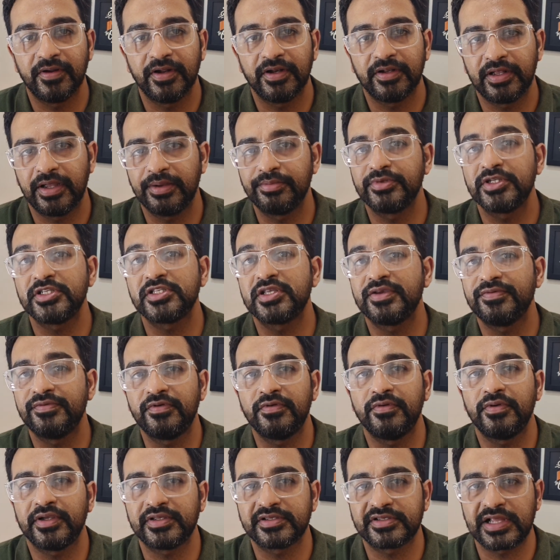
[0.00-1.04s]
right? I'm just
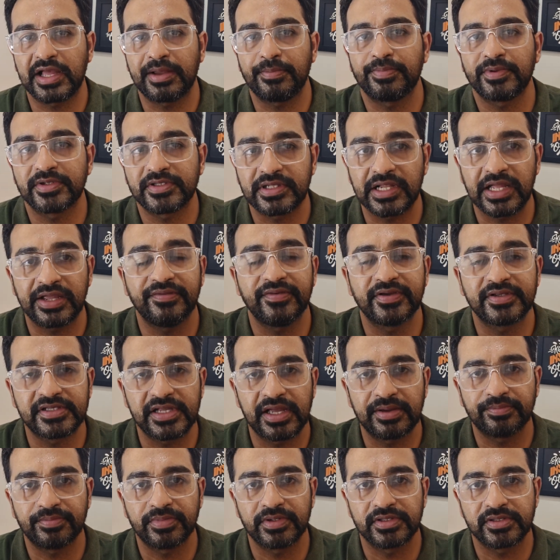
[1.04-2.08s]
giving you examples, live
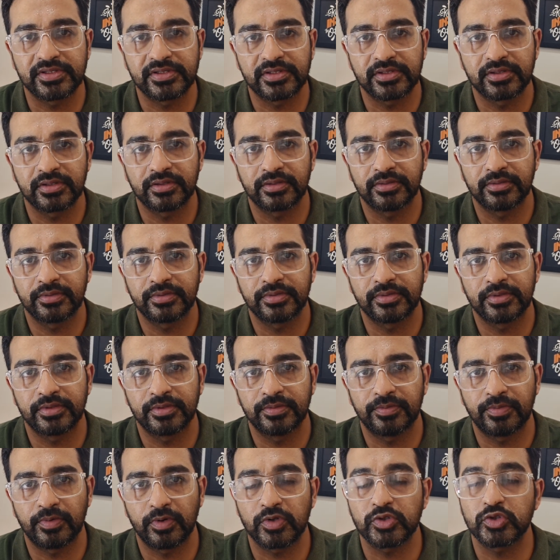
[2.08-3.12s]
examples.
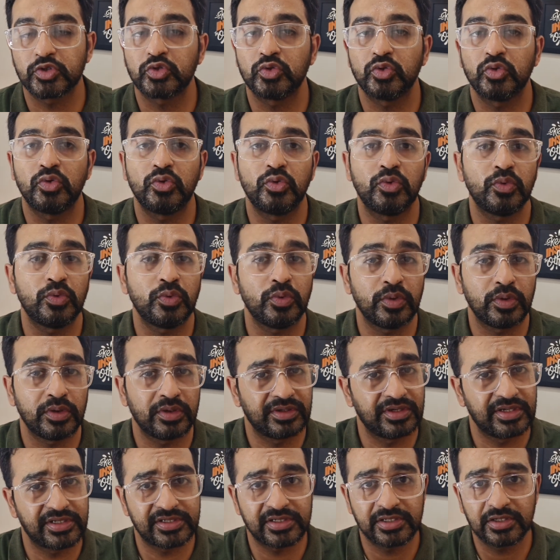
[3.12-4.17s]
Prostho
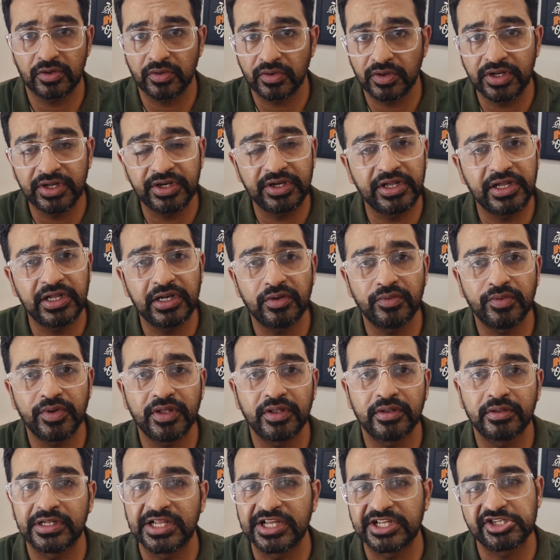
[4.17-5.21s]
doesn't only deal
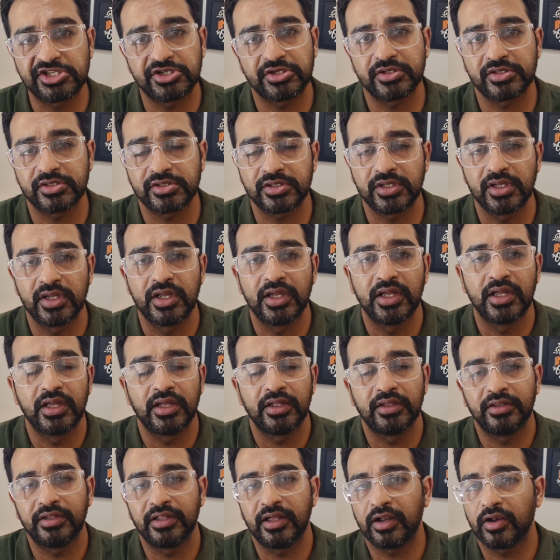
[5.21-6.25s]
with dentures,
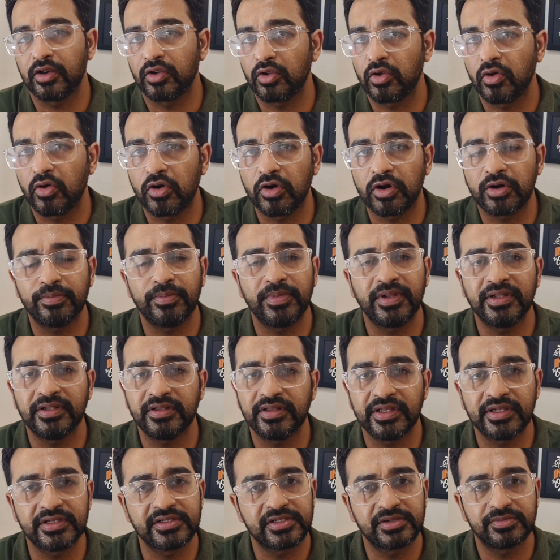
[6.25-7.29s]
there are a lot
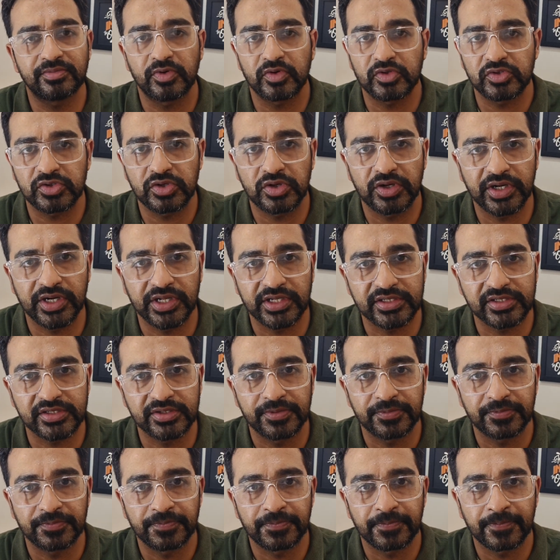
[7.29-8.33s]
many things in prosthodontics,